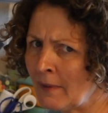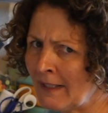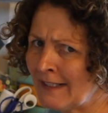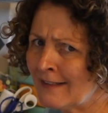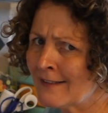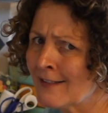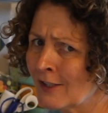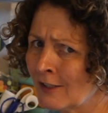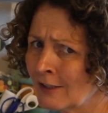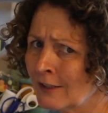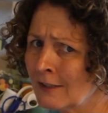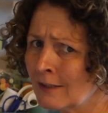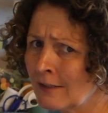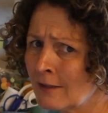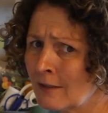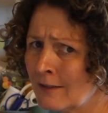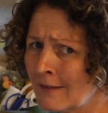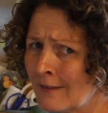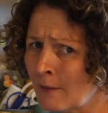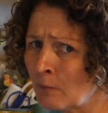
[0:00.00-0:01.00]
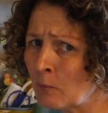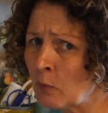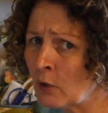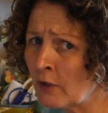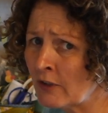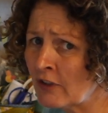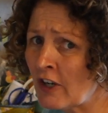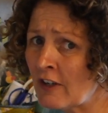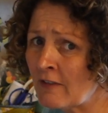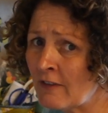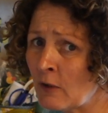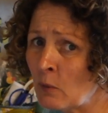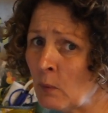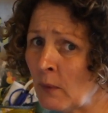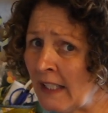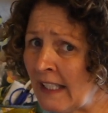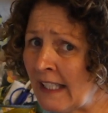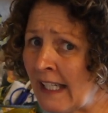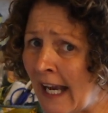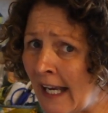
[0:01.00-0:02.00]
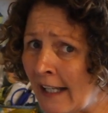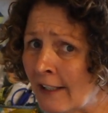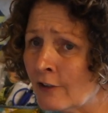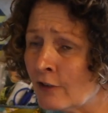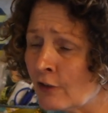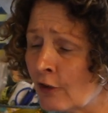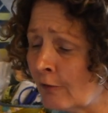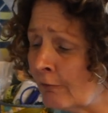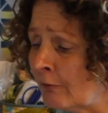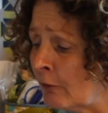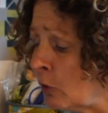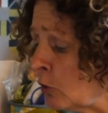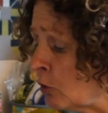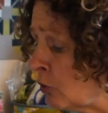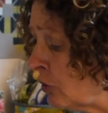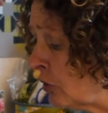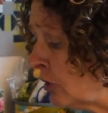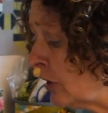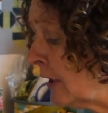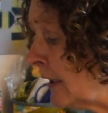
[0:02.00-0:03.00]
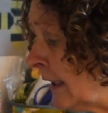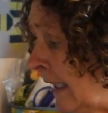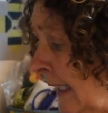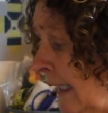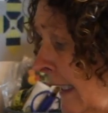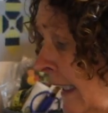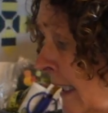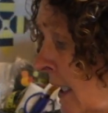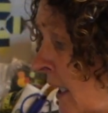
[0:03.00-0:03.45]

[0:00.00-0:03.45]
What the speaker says: until some point over the weekend, unfortunately.